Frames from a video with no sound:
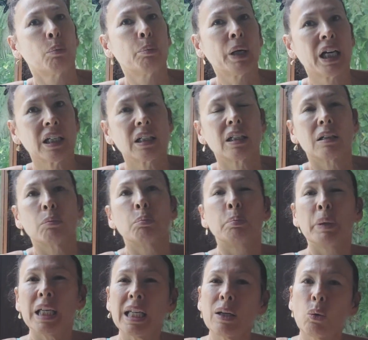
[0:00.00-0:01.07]
But
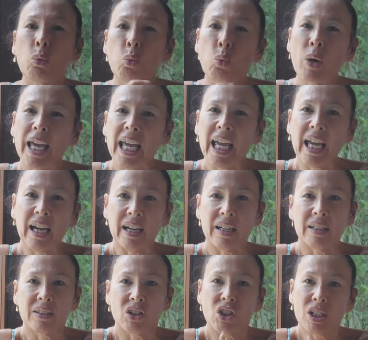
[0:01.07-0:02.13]
be
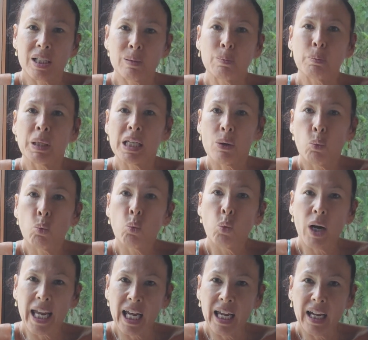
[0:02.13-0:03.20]
aware, just be
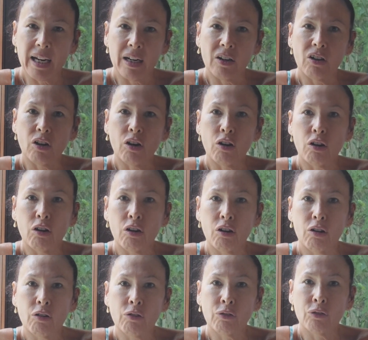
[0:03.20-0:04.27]
aware
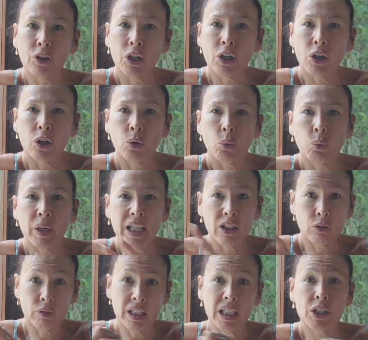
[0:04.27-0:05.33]
of where
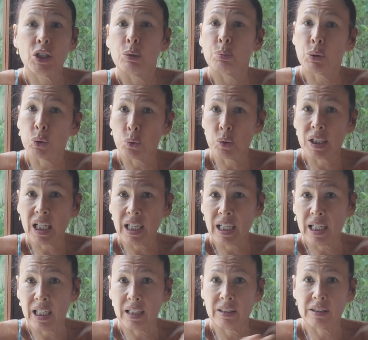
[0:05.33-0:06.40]
your energy pools
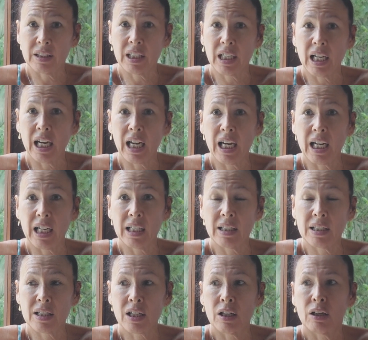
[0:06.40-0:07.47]
are
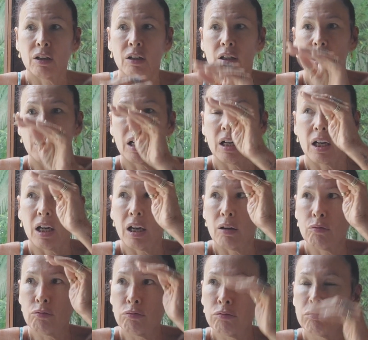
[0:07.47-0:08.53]
and
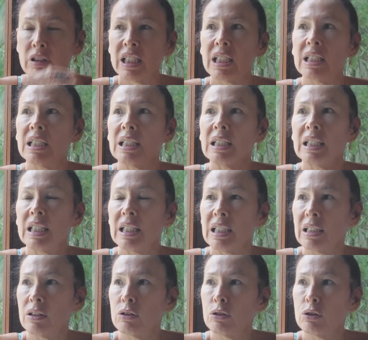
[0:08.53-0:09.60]

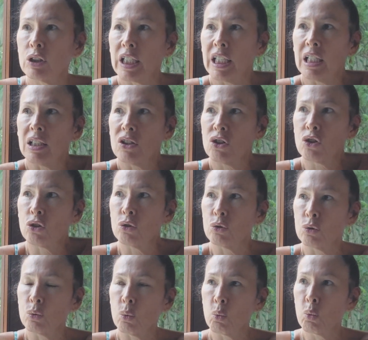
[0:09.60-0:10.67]
really look
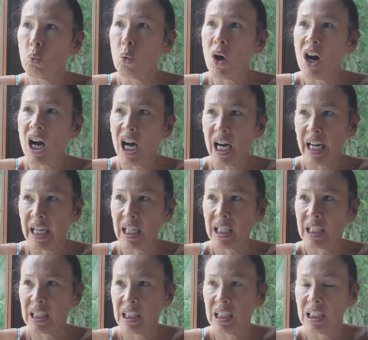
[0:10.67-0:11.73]
into
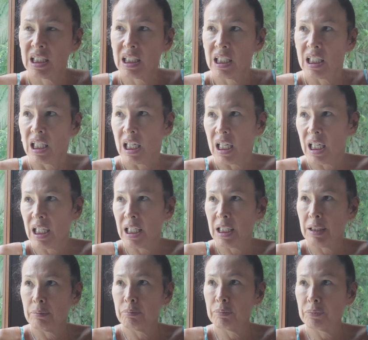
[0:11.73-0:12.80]
why
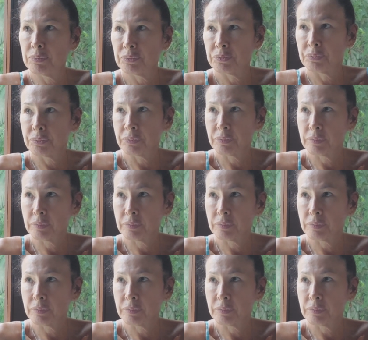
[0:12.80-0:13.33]
um,